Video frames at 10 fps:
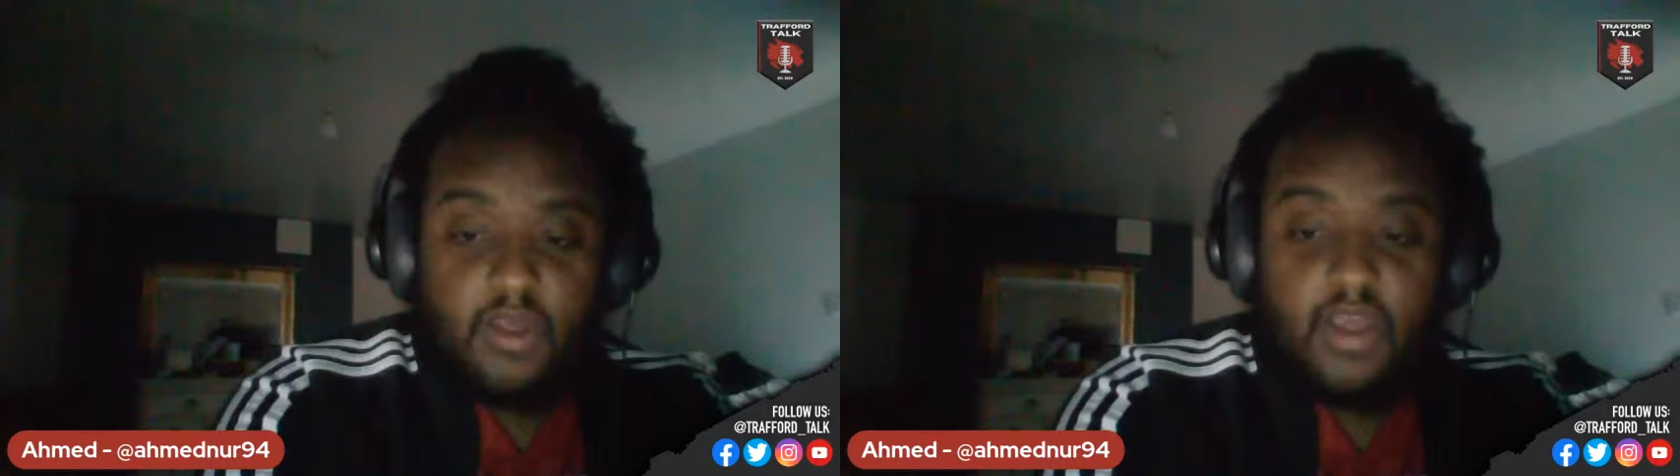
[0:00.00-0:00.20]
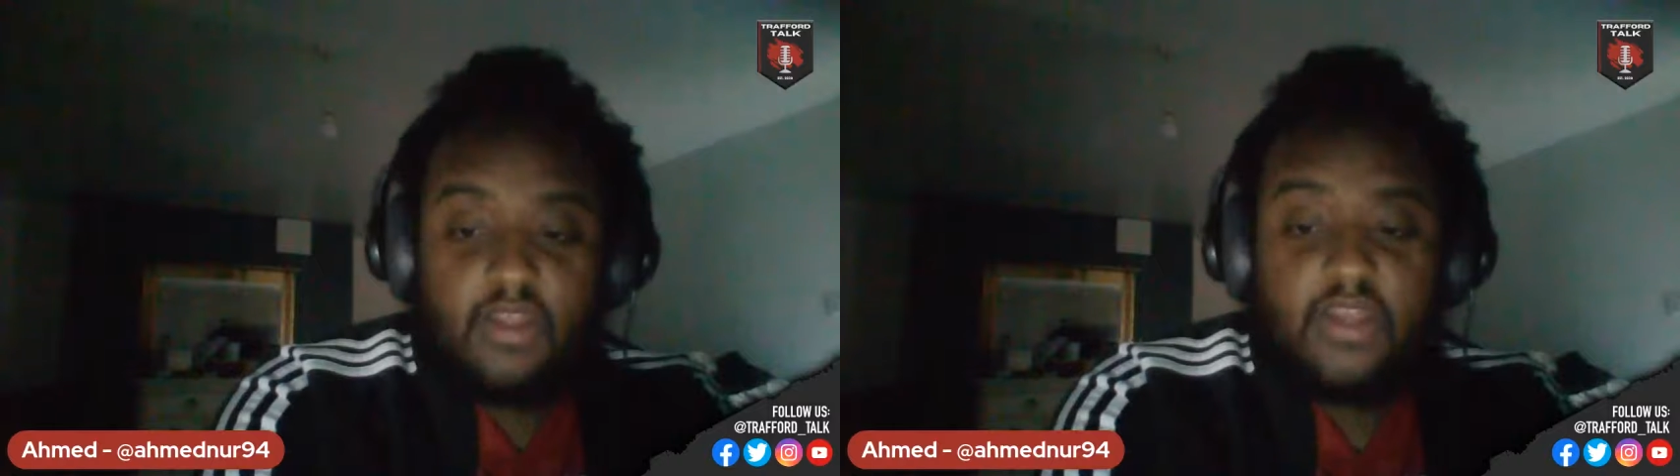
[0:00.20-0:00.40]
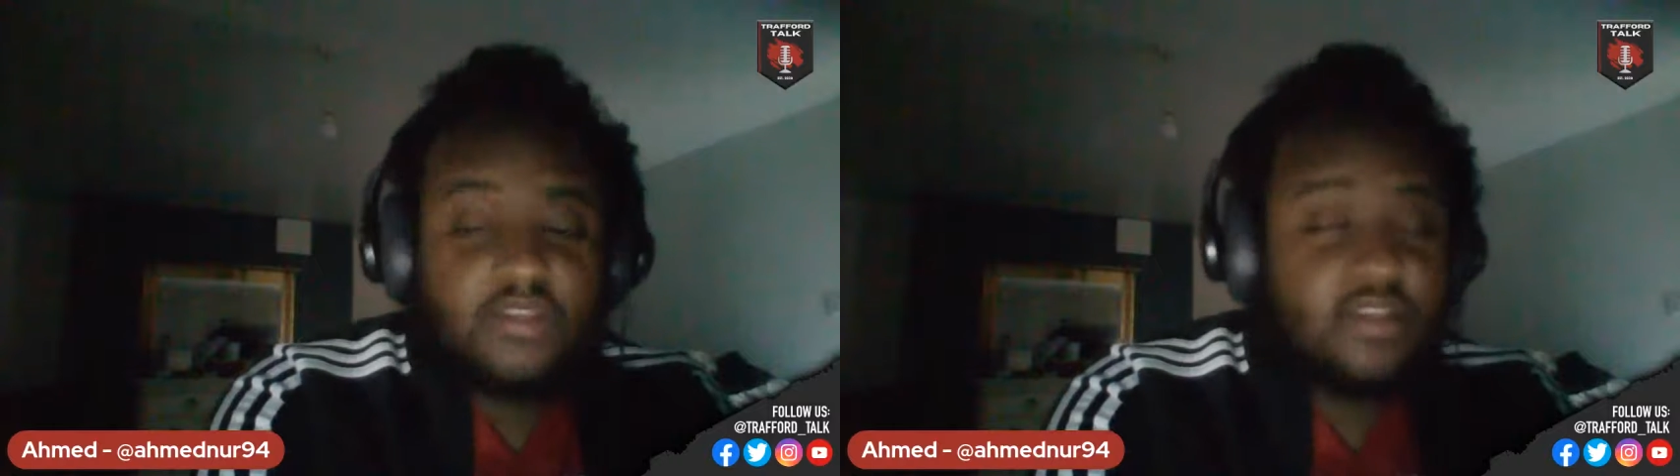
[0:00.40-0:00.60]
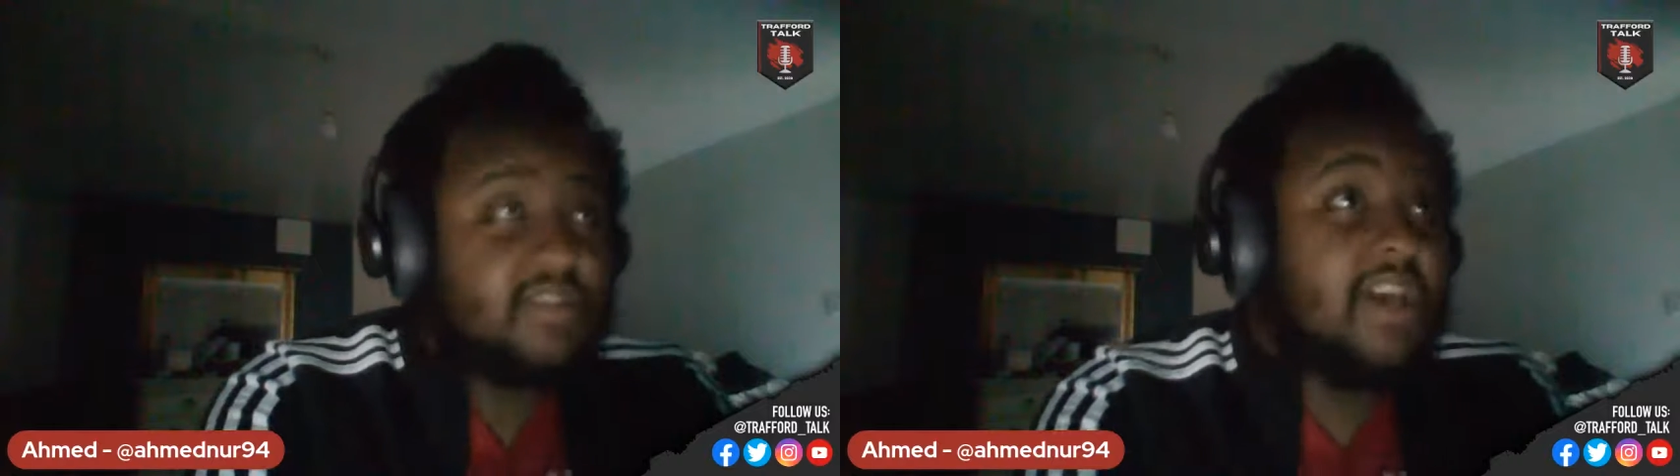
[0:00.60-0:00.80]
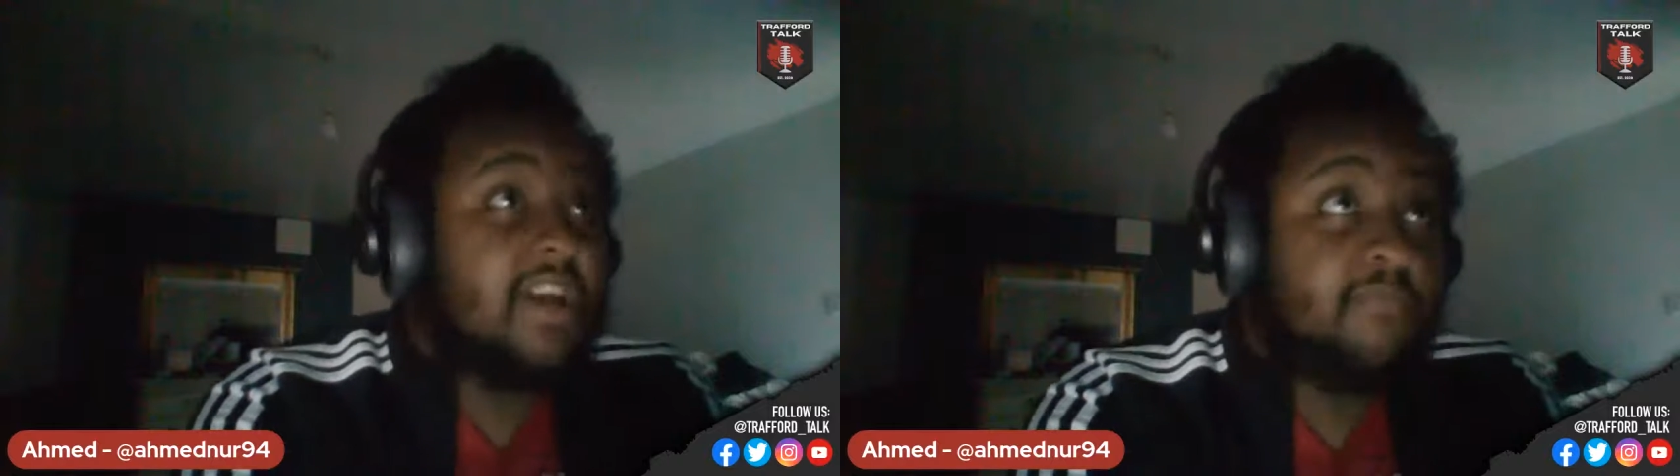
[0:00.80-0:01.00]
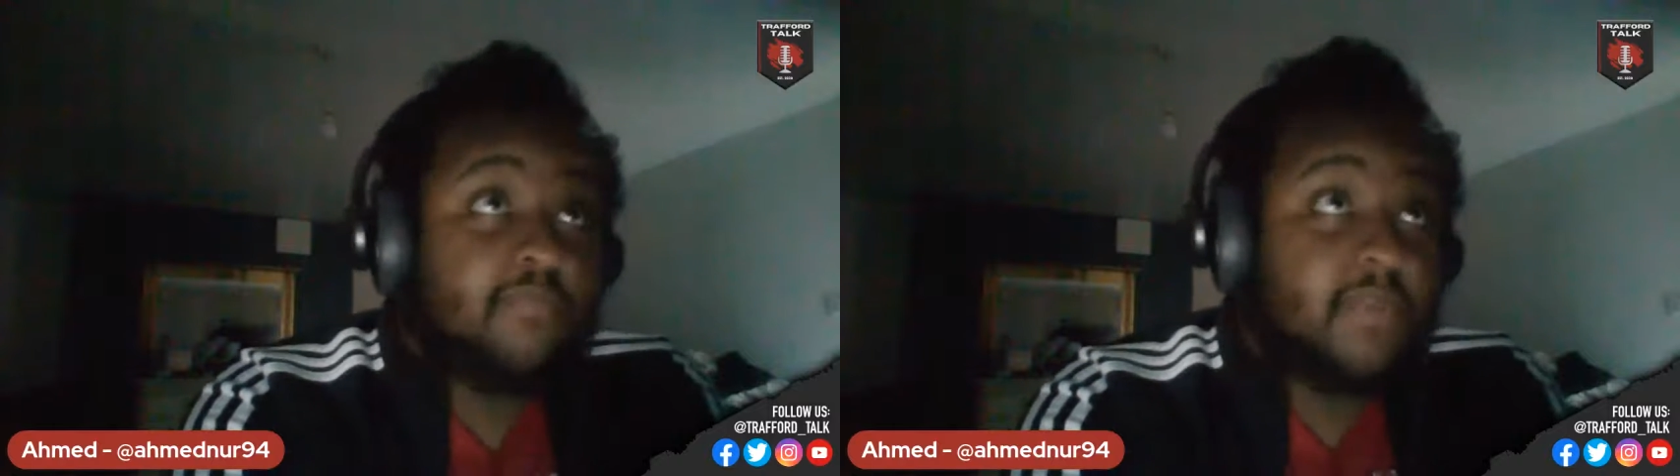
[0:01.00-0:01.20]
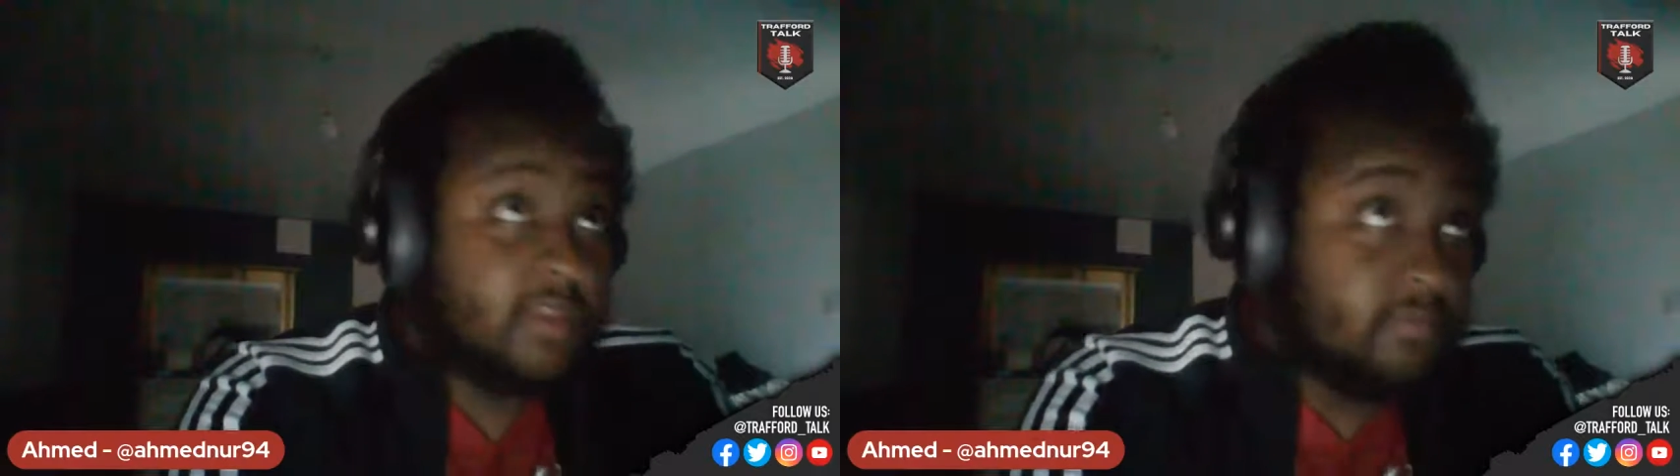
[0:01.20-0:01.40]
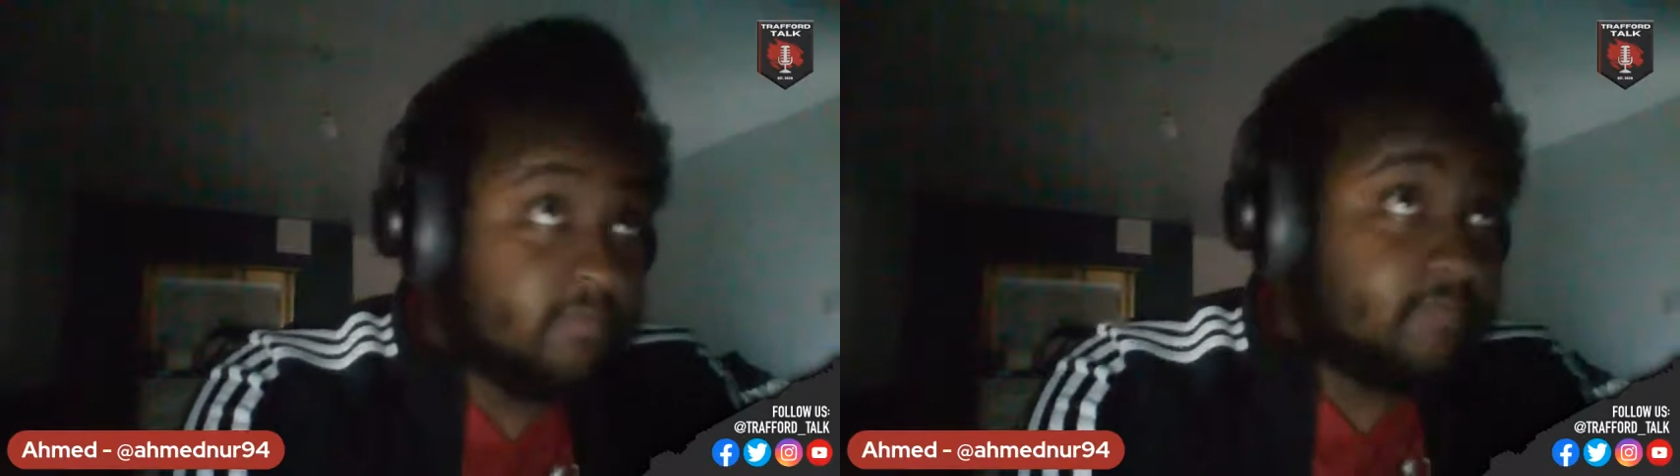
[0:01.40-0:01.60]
At the end of the day, I've been